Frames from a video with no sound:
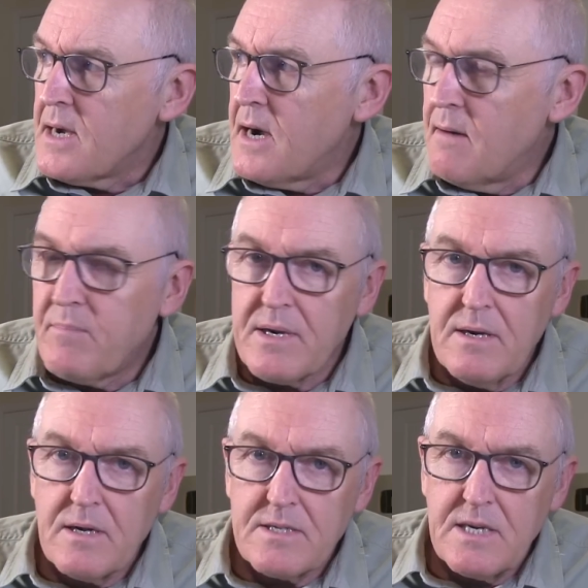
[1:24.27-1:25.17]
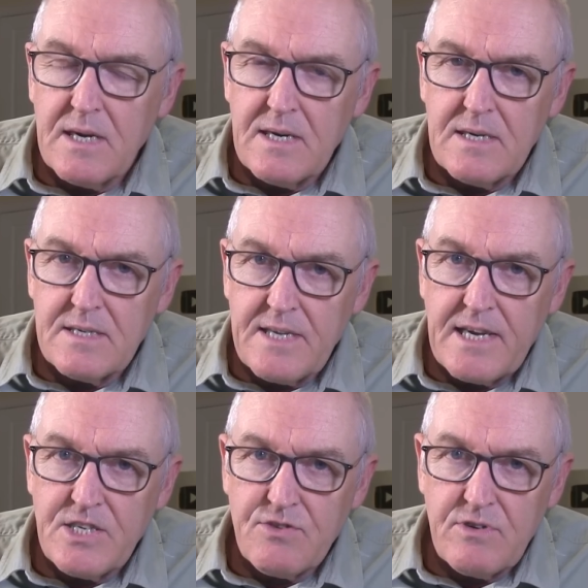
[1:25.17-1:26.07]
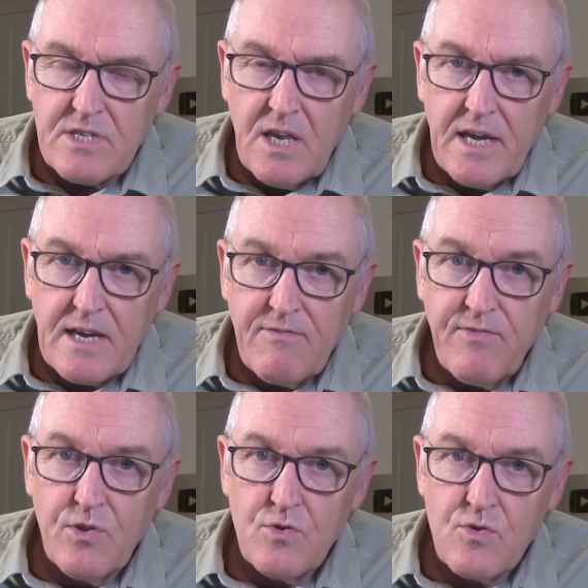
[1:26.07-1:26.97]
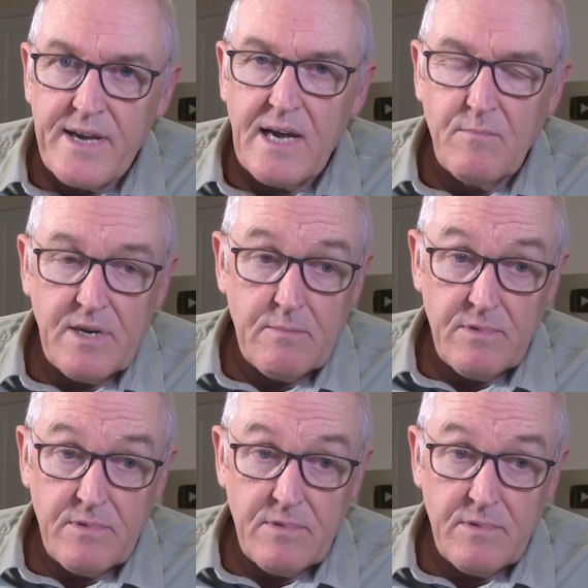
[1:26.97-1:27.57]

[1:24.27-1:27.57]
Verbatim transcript: but not dangerous like flu can be.